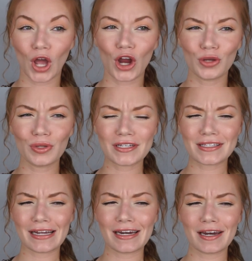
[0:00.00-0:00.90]
Are you
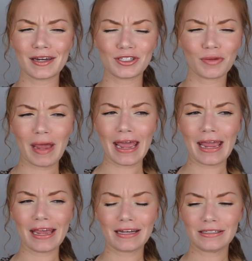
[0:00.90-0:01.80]
listening to
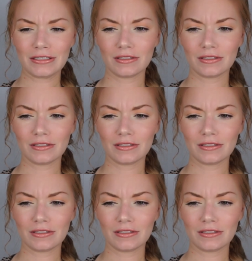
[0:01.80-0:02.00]
me?